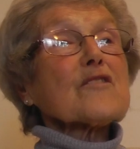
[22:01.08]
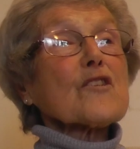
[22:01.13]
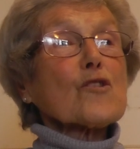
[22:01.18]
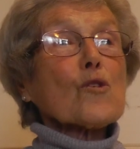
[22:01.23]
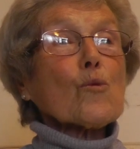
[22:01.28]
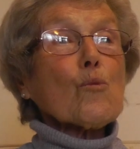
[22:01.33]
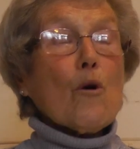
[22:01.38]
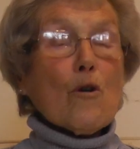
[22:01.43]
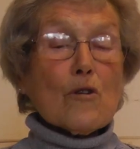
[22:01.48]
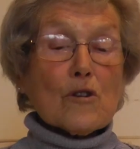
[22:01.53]
that
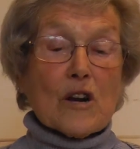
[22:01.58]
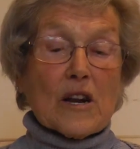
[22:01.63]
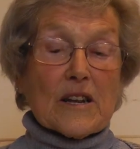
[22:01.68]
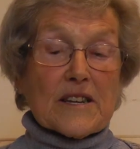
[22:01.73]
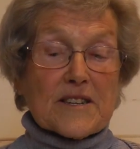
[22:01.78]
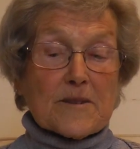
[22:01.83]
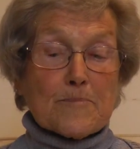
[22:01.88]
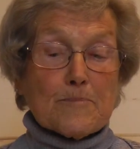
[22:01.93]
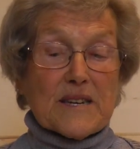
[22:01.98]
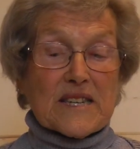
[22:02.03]
the Wandle
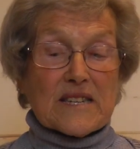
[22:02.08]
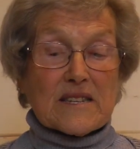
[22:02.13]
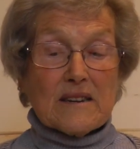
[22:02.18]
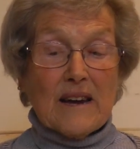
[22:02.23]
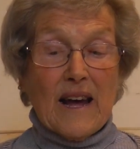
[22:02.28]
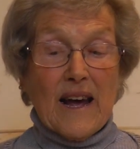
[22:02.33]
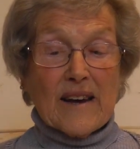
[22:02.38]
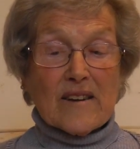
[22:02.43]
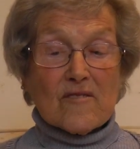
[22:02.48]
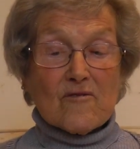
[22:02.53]
is
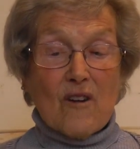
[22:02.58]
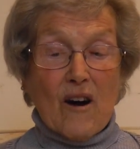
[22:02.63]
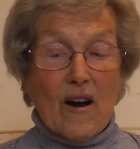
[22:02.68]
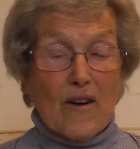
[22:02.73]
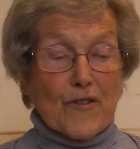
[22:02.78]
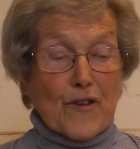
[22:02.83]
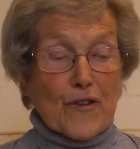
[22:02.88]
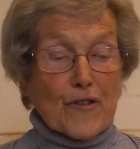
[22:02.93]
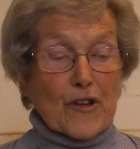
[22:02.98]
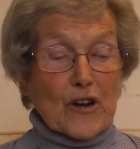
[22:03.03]
mislaid
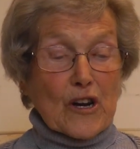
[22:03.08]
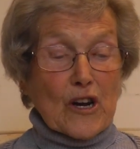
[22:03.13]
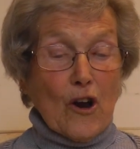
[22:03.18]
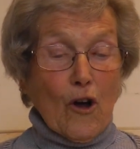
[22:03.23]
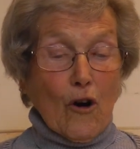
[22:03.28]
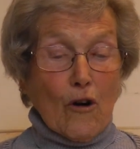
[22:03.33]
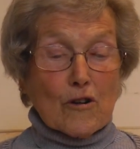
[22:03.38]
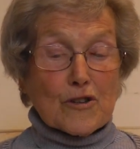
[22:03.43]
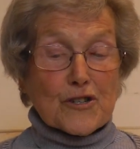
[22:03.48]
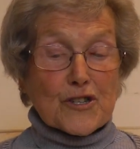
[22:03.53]
rather than
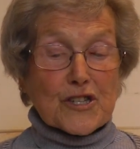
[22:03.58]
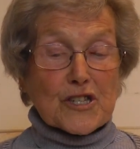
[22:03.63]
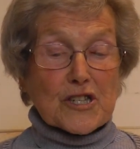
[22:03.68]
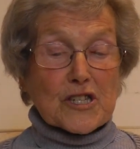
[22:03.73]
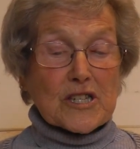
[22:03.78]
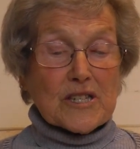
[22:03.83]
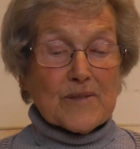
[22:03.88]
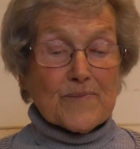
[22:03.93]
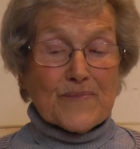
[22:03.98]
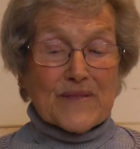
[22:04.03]

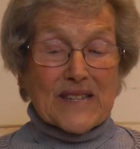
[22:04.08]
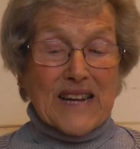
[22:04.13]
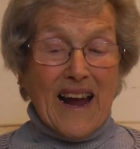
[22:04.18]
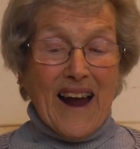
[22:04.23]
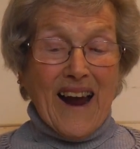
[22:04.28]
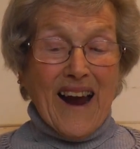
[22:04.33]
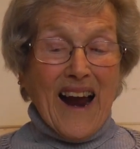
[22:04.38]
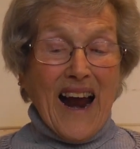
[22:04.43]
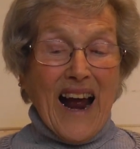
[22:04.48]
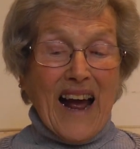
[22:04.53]
lost.
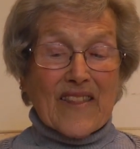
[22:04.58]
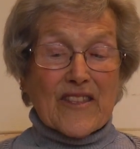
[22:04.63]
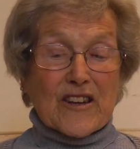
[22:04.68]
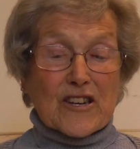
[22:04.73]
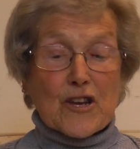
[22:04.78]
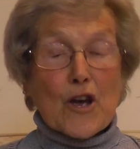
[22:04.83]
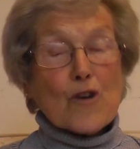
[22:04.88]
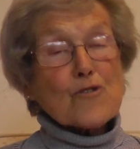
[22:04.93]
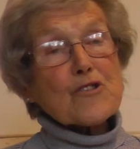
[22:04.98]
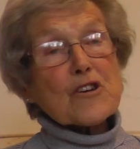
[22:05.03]
But
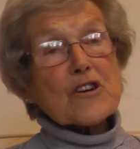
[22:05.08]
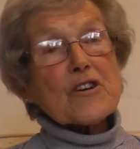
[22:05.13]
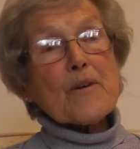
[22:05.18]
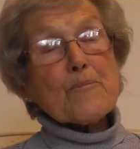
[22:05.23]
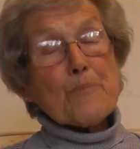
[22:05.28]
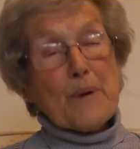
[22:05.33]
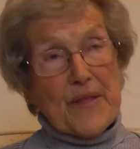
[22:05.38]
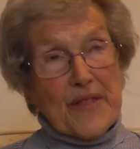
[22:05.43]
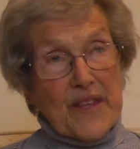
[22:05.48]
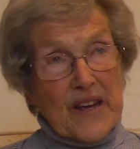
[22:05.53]

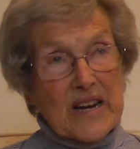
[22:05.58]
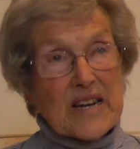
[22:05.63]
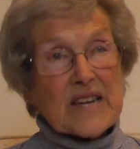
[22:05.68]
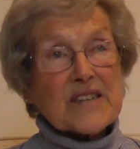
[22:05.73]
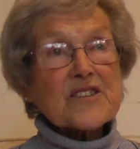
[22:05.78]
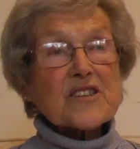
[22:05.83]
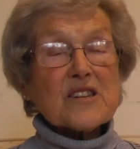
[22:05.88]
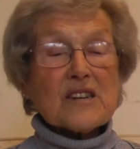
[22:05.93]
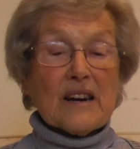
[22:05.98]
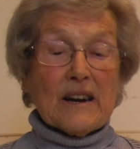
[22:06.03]
there
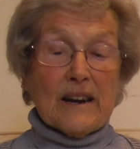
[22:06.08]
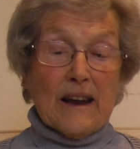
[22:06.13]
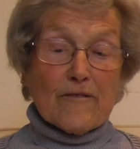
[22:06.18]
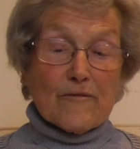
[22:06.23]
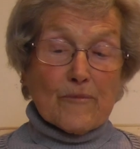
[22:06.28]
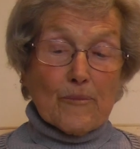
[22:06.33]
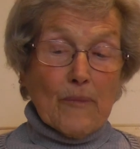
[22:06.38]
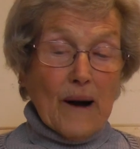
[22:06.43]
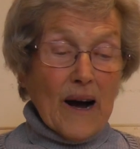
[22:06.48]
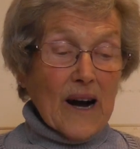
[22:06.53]
is an
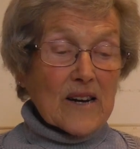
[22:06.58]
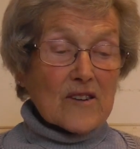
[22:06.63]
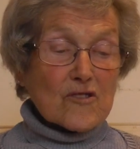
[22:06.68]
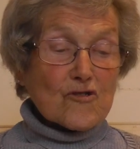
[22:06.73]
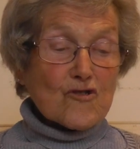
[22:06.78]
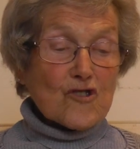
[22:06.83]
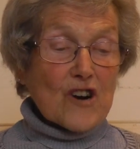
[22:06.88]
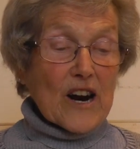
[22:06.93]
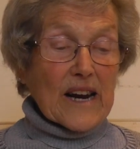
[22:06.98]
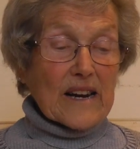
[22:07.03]
11-mile
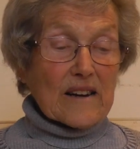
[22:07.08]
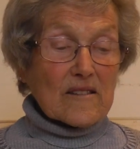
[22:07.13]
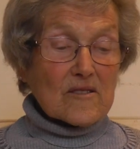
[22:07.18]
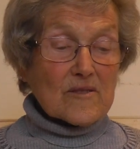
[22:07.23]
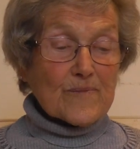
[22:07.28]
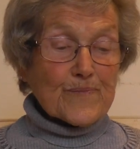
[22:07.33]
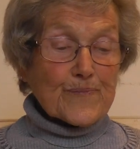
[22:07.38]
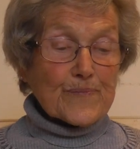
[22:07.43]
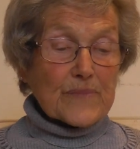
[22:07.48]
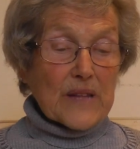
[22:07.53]

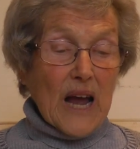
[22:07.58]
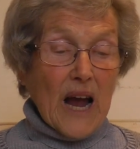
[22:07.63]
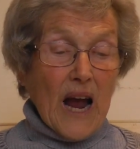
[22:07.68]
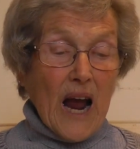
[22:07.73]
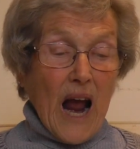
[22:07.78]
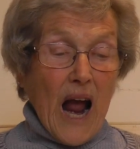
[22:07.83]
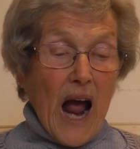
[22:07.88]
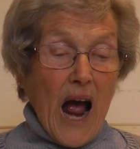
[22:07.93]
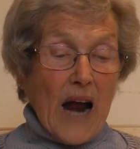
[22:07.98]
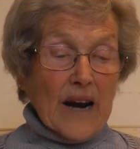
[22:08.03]
trail.
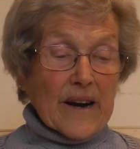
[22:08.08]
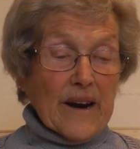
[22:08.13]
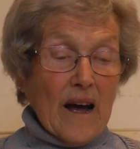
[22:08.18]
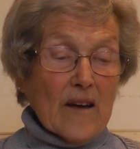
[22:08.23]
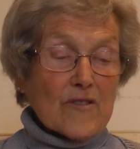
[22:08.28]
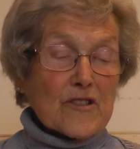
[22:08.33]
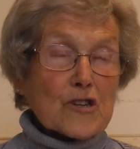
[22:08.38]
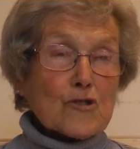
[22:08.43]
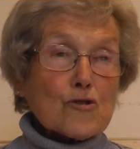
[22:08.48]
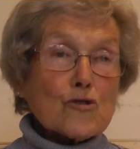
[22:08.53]

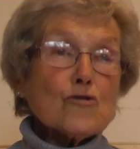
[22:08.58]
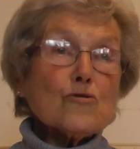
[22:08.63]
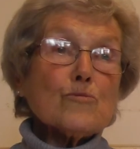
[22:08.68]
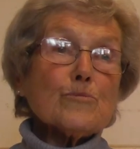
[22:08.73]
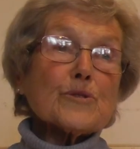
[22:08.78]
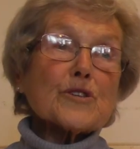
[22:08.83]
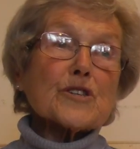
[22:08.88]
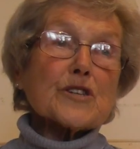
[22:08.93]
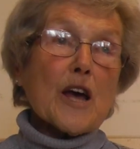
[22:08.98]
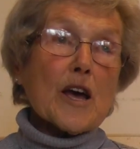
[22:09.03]
Now the
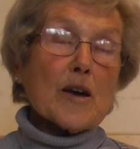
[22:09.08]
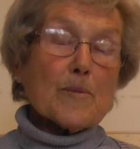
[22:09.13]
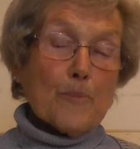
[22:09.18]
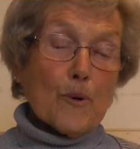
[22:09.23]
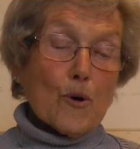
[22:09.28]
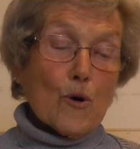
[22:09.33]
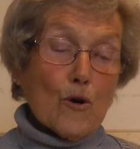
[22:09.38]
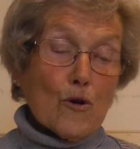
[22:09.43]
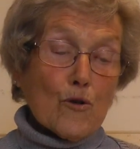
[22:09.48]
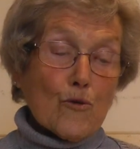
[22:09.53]
Domesday
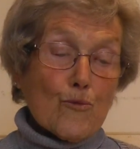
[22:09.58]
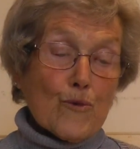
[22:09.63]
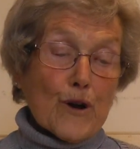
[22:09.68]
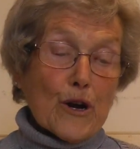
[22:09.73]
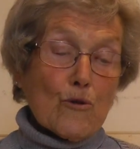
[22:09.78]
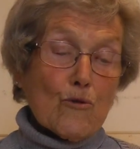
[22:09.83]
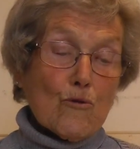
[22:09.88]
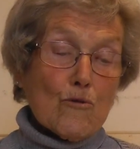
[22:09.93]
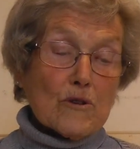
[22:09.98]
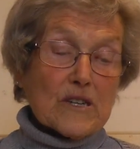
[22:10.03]
Book
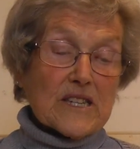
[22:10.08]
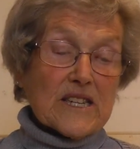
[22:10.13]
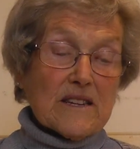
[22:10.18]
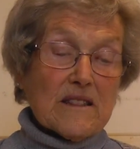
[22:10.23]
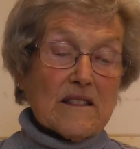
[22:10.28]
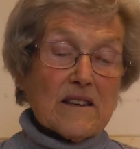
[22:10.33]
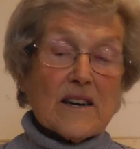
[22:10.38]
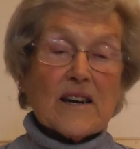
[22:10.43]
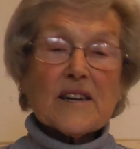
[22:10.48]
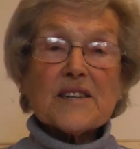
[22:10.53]
recorded
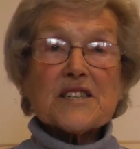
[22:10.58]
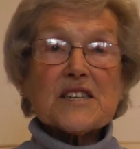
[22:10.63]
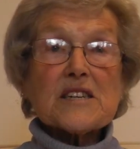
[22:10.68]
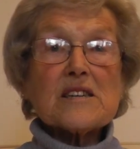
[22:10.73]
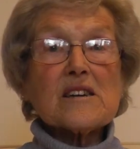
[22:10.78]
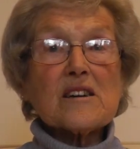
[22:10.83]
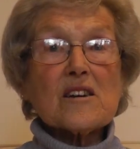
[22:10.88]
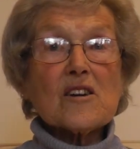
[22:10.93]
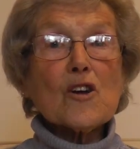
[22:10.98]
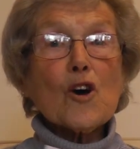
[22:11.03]

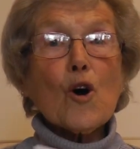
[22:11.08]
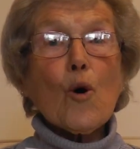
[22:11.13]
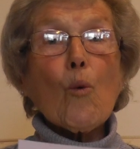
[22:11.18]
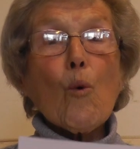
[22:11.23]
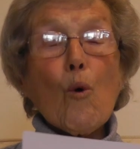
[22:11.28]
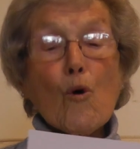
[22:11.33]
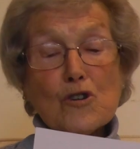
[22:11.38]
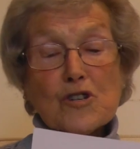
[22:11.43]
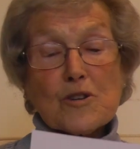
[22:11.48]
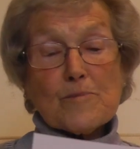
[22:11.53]
13
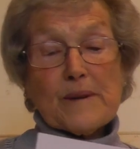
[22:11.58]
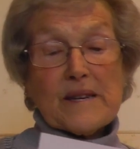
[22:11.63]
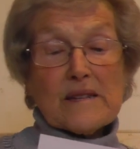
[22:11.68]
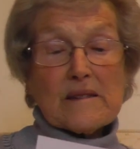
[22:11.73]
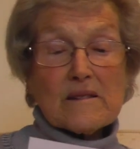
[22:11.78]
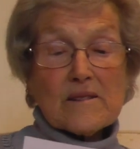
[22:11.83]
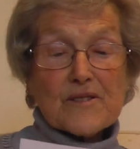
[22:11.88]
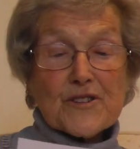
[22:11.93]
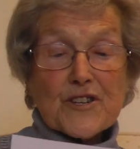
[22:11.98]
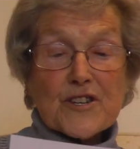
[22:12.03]

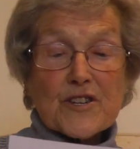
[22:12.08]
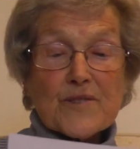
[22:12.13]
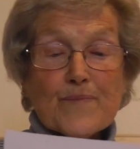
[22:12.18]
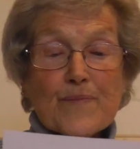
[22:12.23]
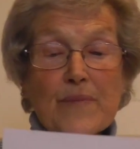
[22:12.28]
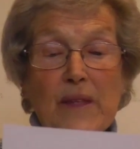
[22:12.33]
watermills